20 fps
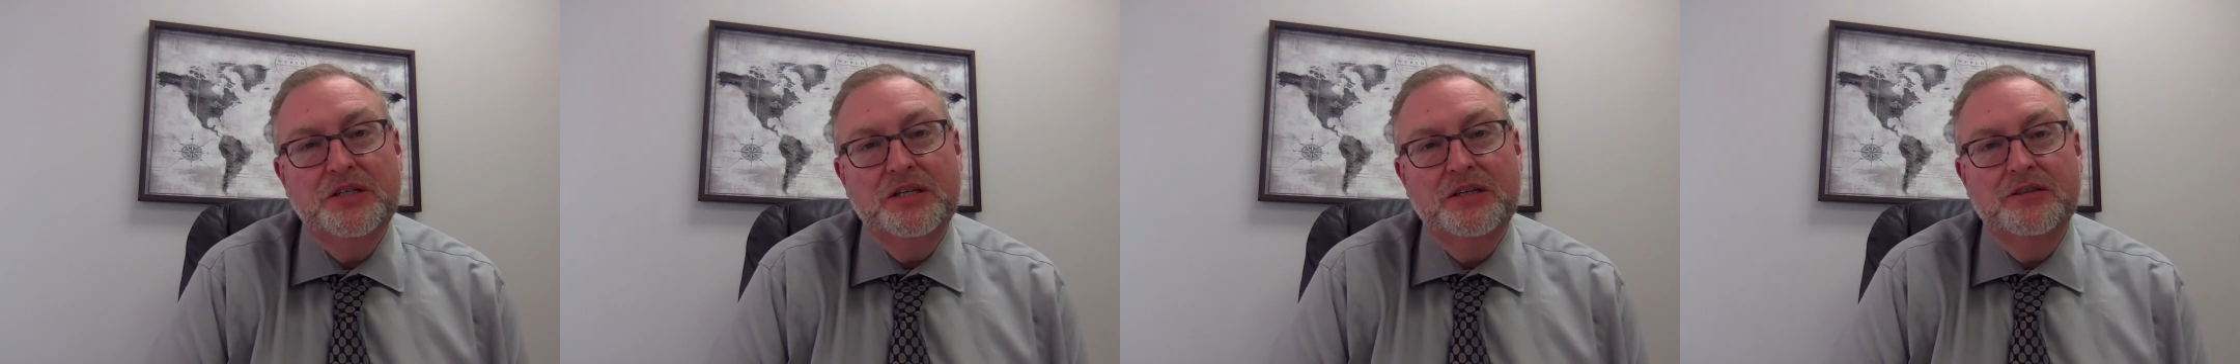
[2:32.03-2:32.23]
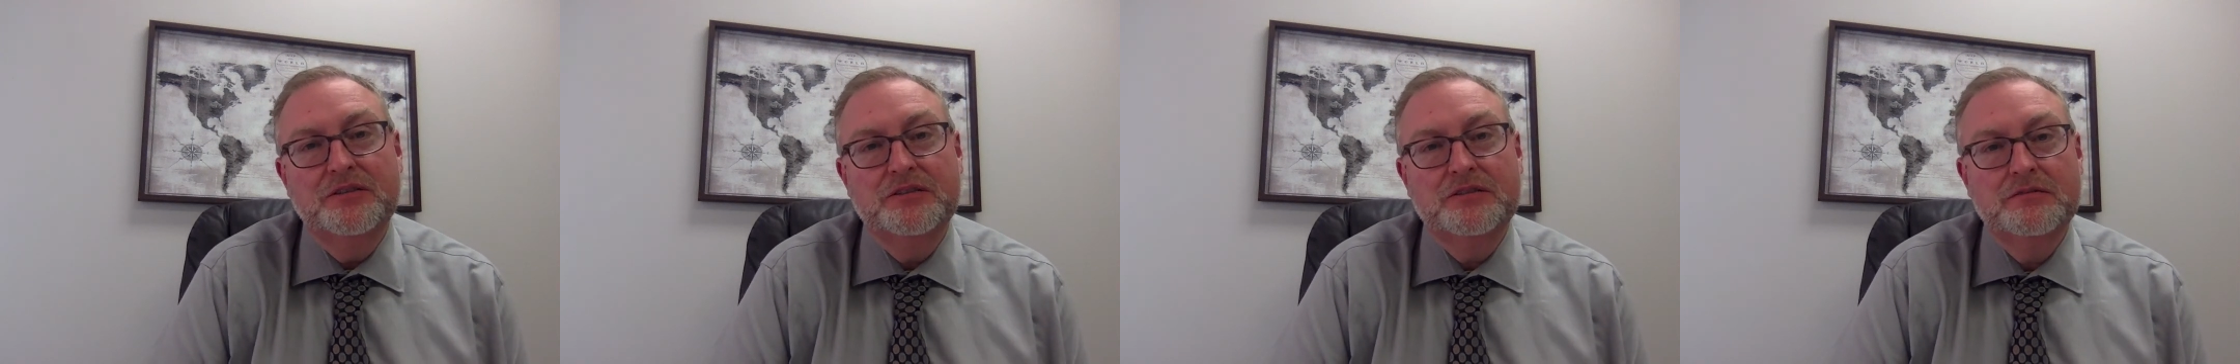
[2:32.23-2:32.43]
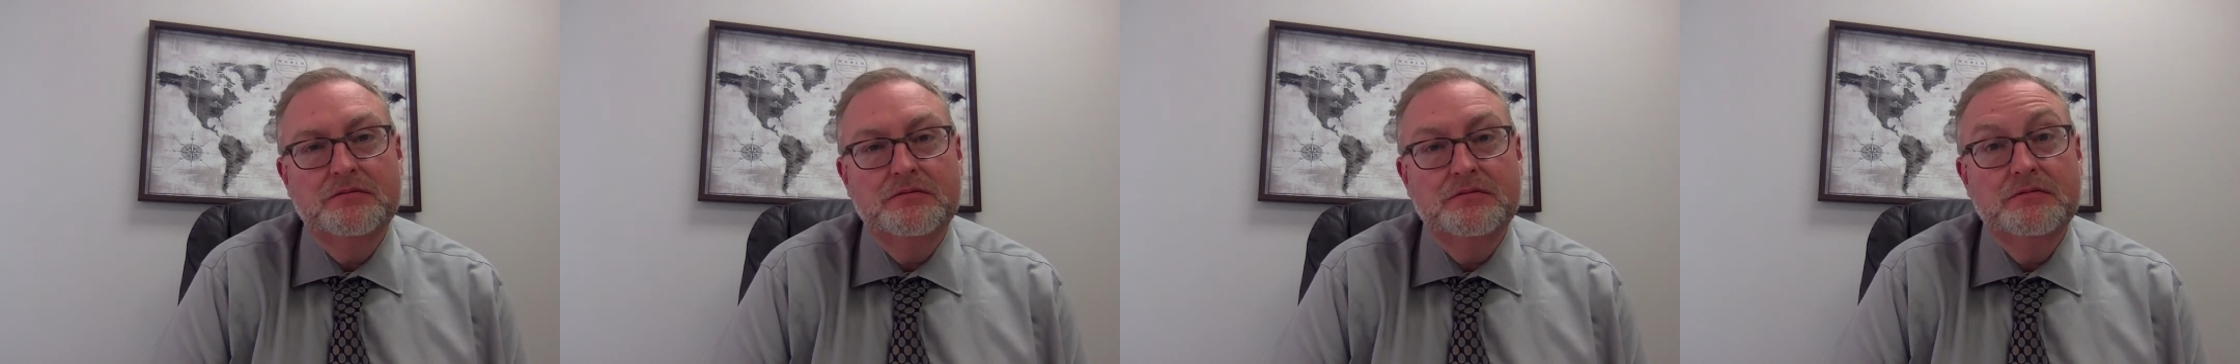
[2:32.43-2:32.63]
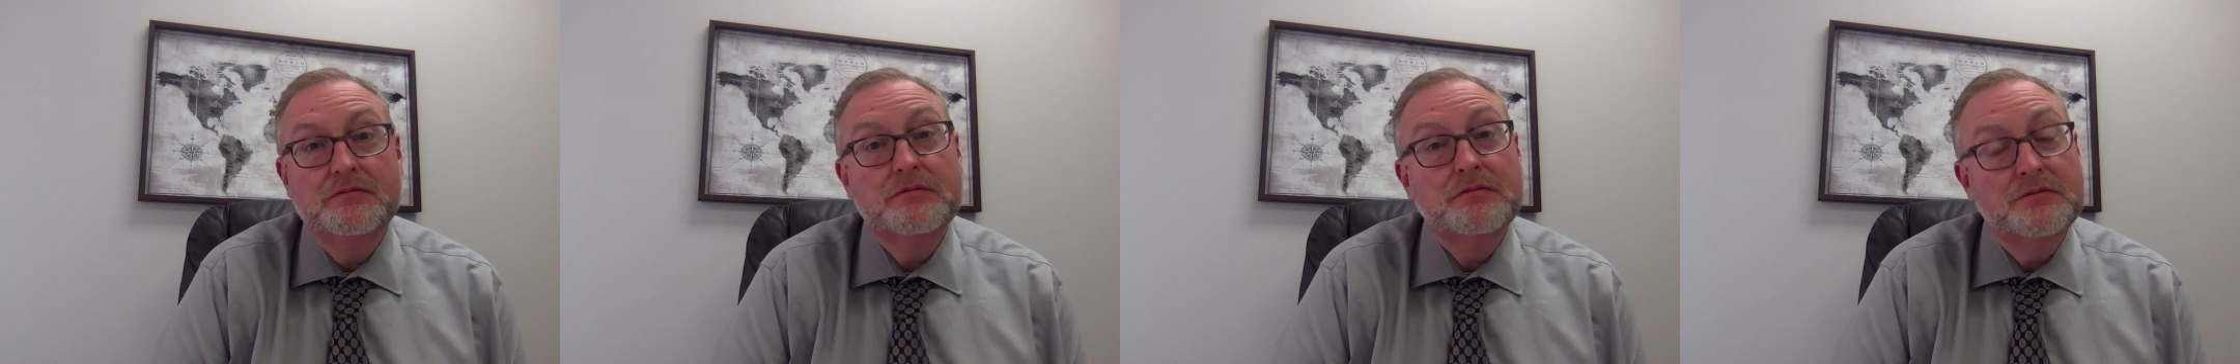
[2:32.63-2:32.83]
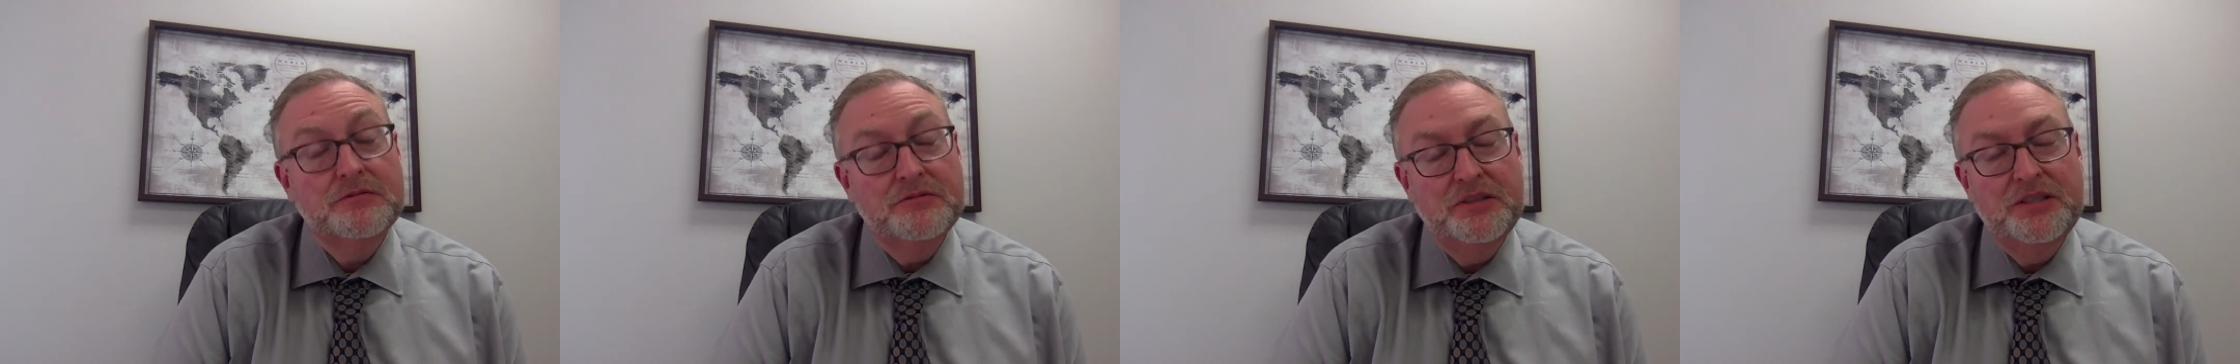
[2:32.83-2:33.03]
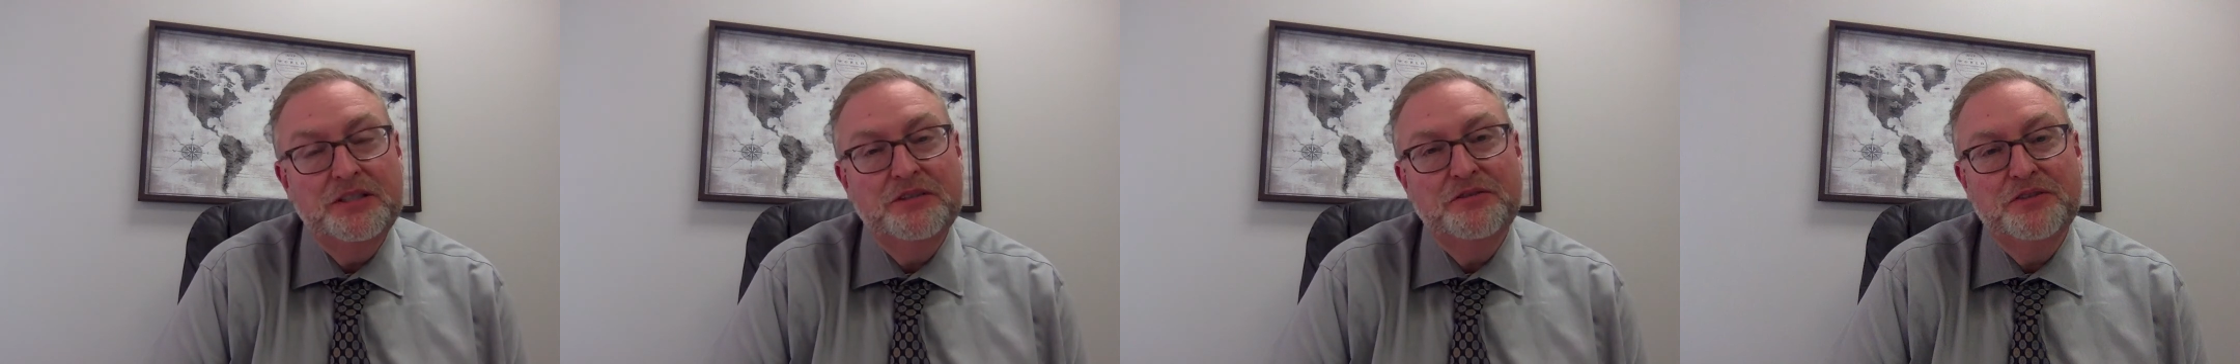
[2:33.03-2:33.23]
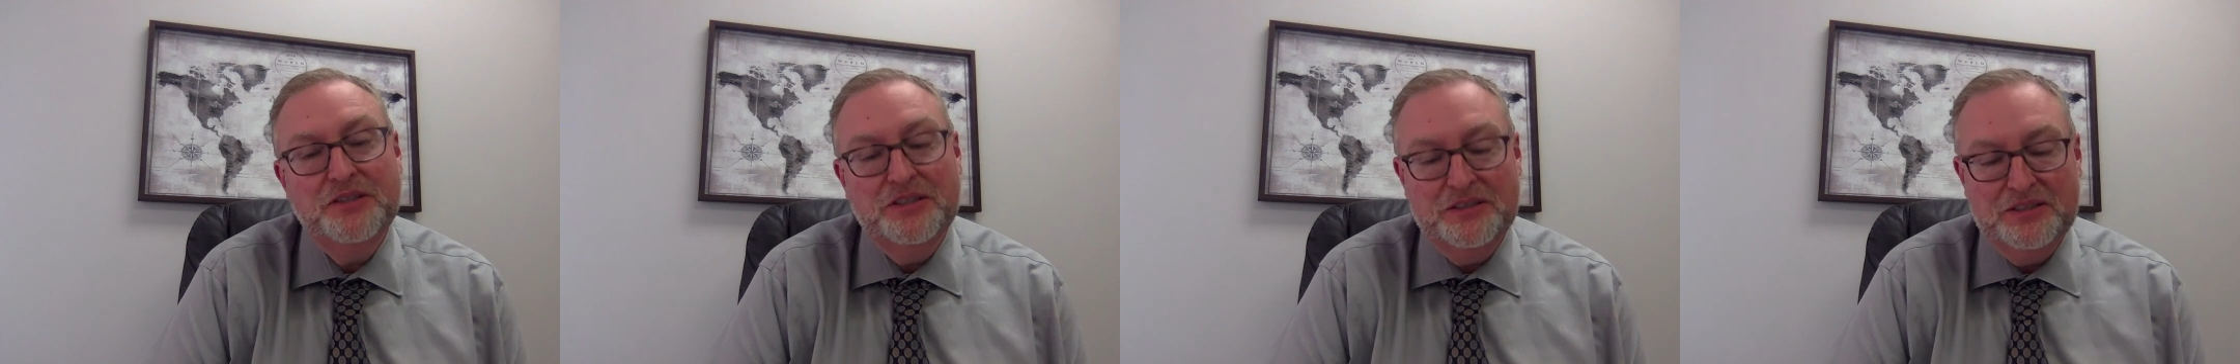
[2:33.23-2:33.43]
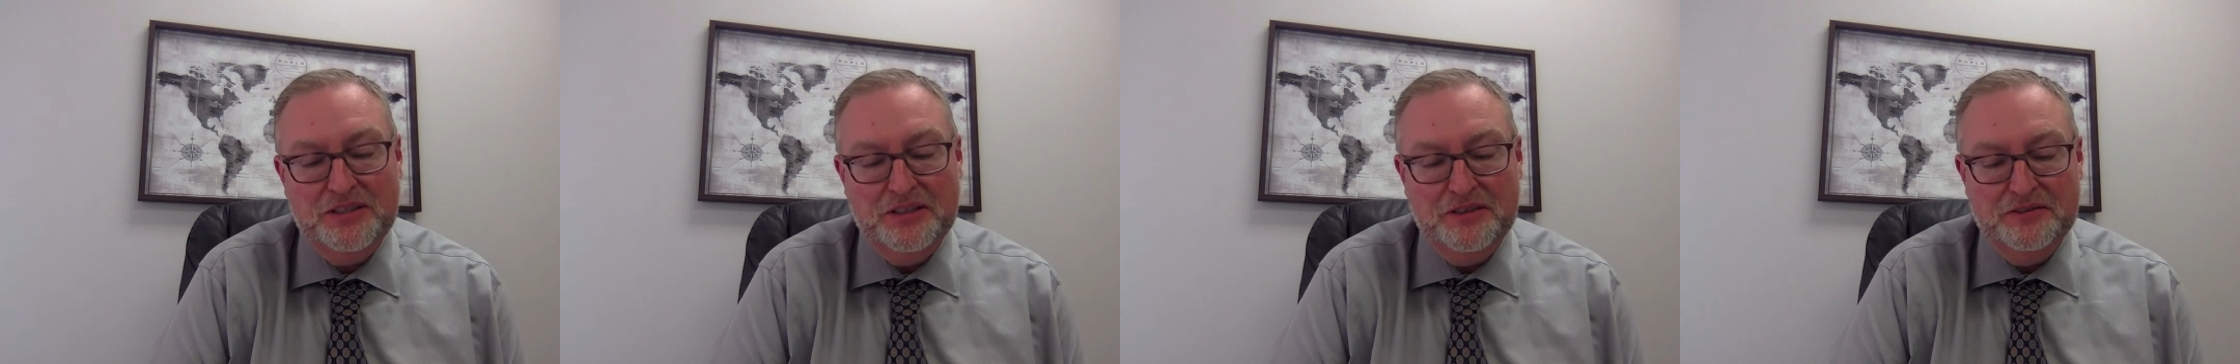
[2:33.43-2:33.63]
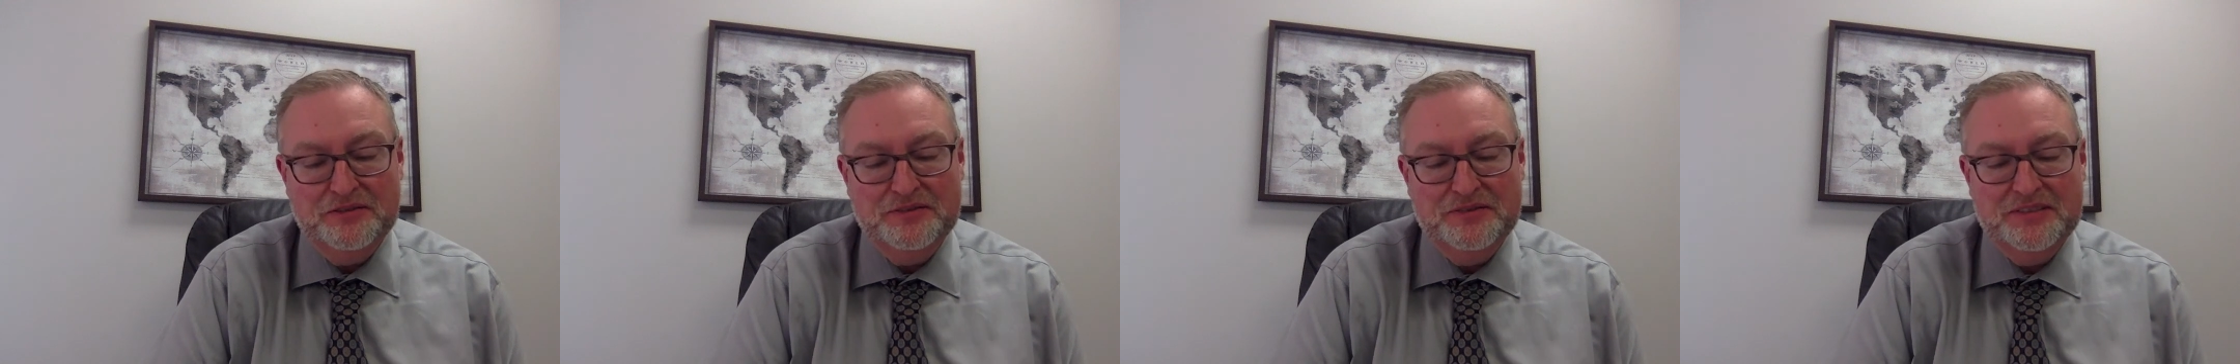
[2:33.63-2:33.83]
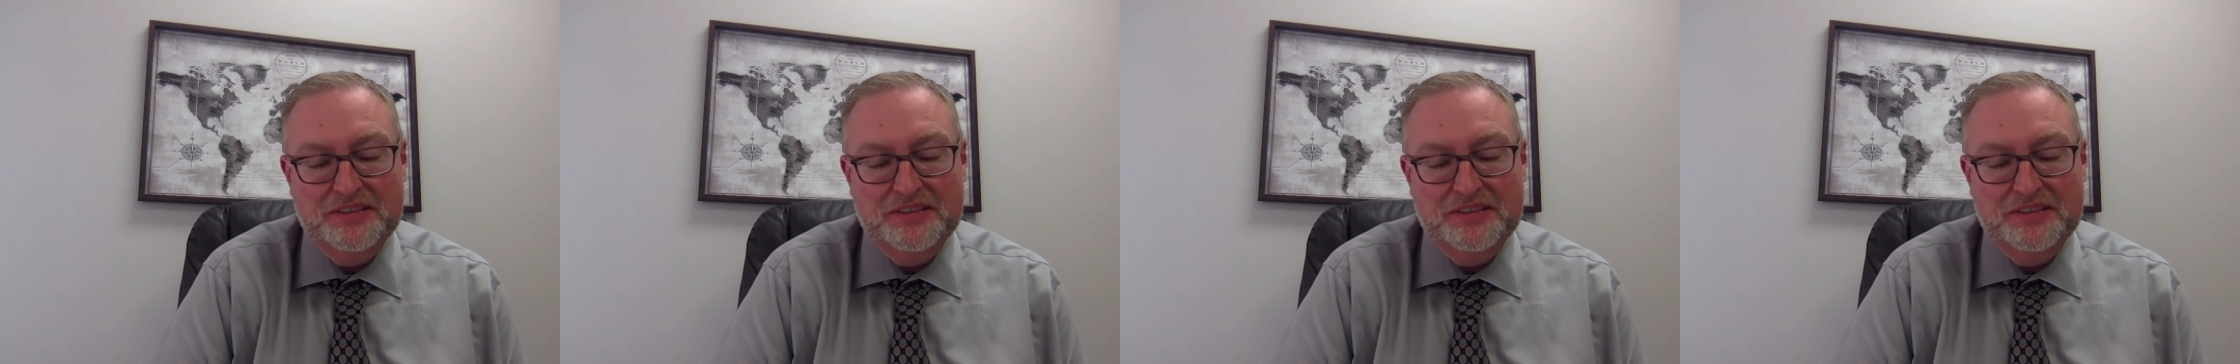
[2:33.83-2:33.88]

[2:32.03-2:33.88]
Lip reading: years. Read it for yourself.